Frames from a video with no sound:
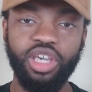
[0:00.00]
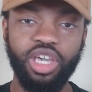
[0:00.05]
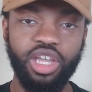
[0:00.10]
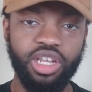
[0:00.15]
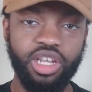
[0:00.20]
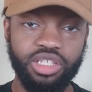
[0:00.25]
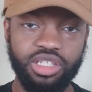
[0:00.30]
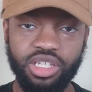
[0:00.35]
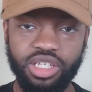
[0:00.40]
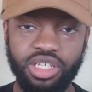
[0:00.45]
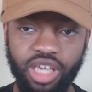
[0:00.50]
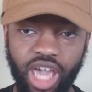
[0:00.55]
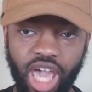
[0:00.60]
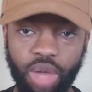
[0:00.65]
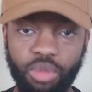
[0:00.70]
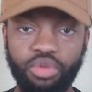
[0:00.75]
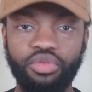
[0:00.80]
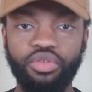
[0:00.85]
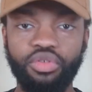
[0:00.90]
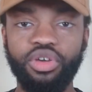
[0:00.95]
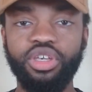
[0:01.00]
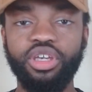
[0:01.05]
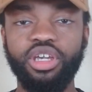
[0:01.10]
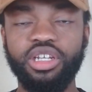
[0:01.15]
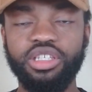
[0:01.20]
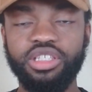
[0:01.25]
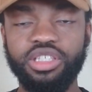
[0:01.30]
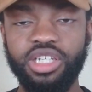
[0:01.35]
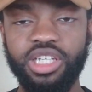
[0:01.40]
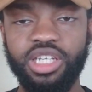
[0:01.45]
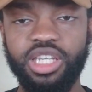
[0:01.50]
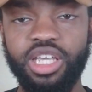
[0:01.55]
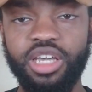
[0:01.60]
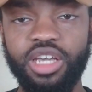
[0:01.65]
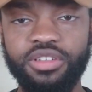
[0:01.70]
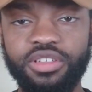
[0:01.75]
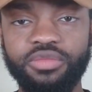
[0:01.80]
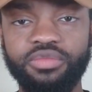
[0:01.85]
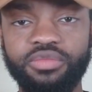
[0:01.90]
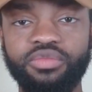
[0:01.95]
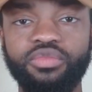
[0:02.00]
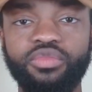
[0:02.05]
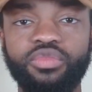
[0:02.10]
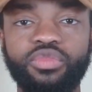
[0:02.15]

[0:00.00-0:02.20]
you get into your game, before you get into your lifts,